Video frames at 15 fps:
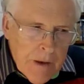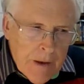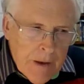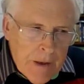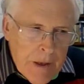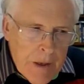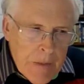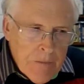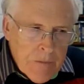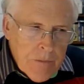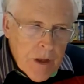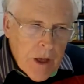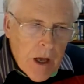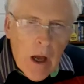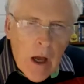I
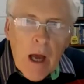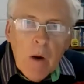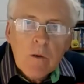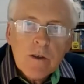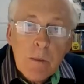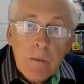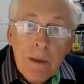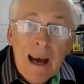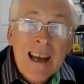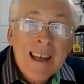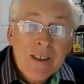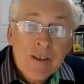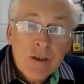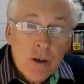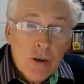was at
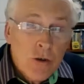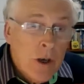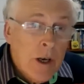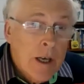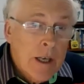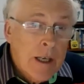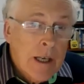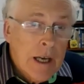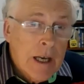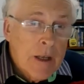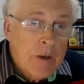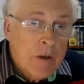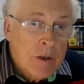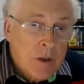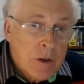pains to try
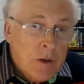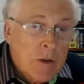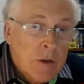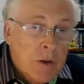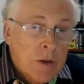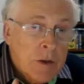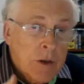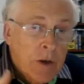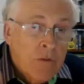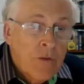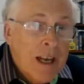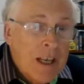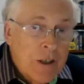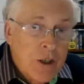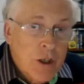and
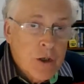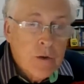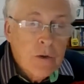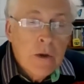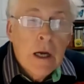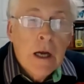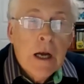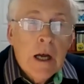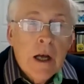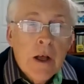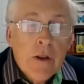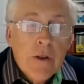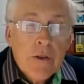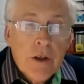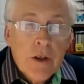convey to you
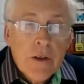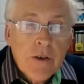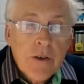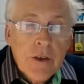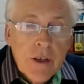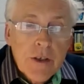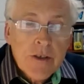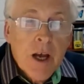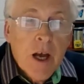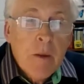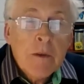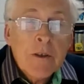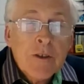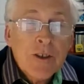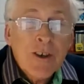that the
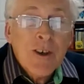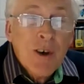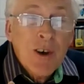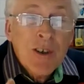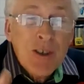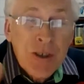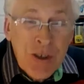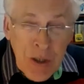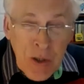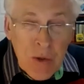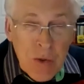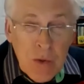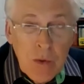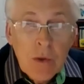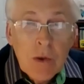assignments you're going to
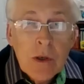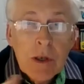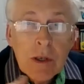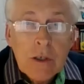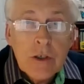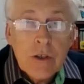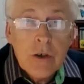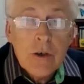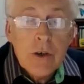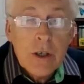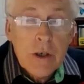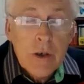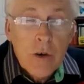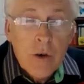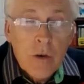do
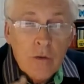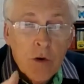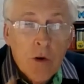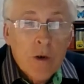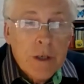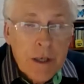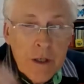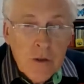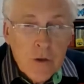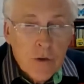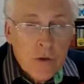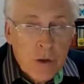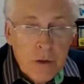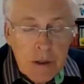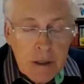during your 4 years or
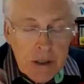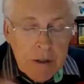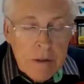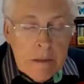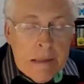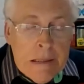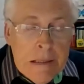2 years,